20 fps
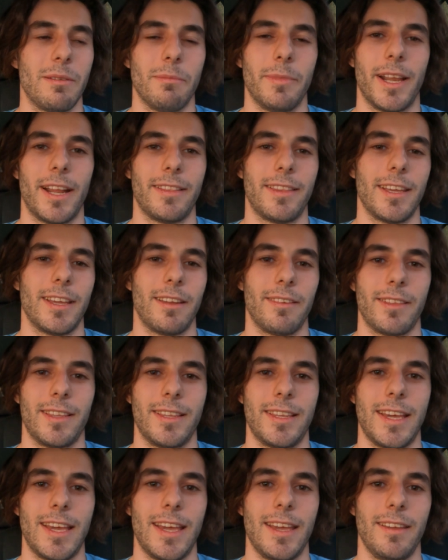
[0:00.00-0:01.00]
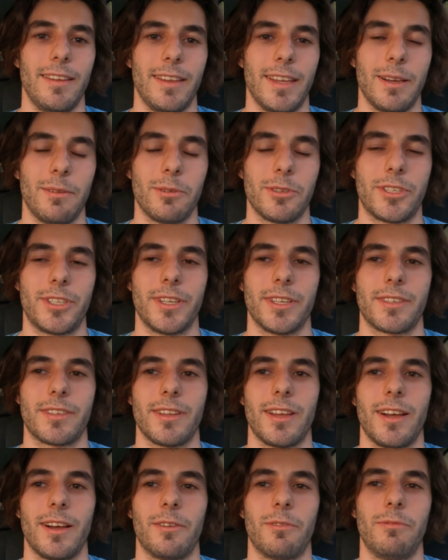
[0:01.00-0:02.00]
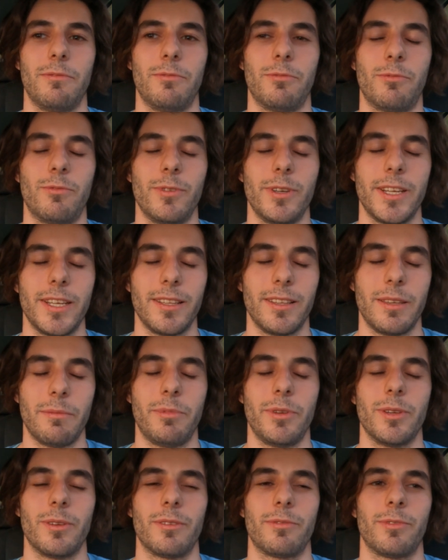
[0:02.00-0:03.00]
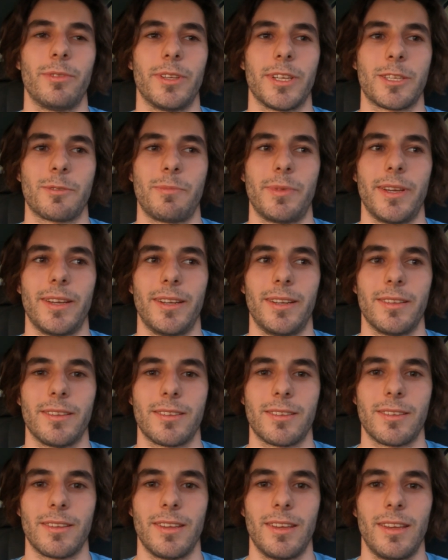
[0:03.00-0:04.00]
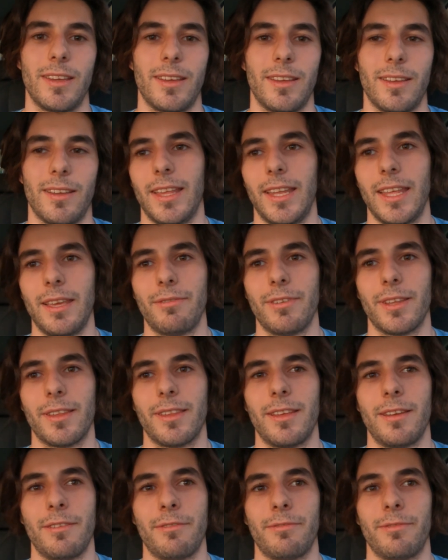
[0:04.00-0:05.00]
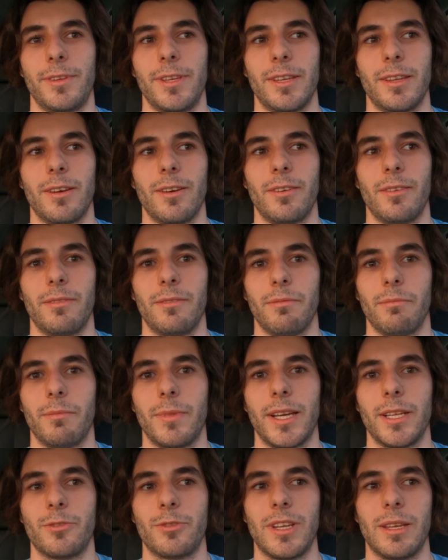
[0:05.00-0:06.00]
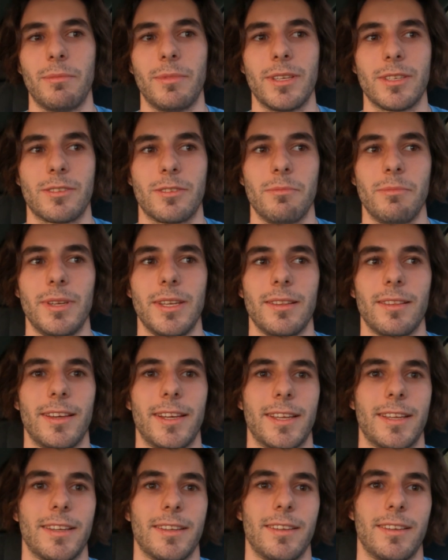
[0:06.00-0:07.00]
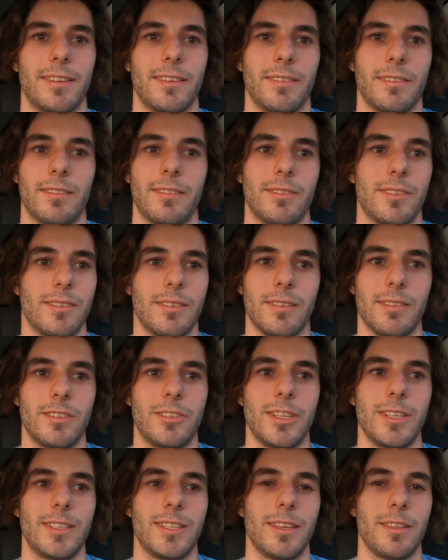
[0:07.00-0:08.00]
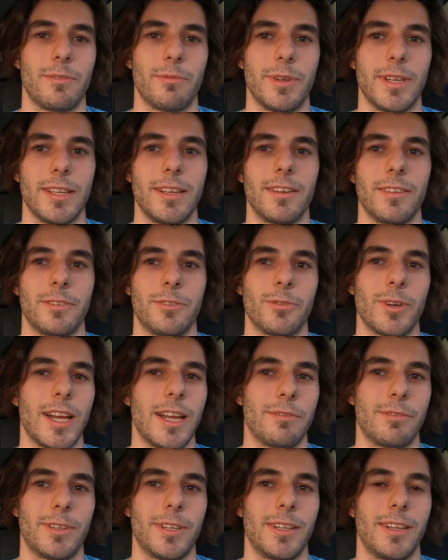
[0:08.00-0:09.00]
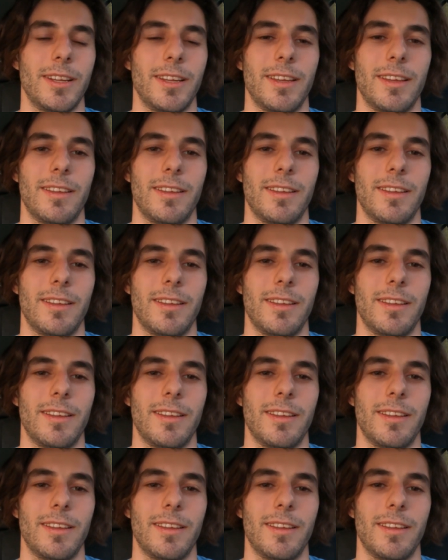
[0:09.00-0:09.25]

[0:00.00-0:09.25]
But at the end of the day, it was just a really beautiful experience. And even if, you know, my dream is to be like a GT3 driver,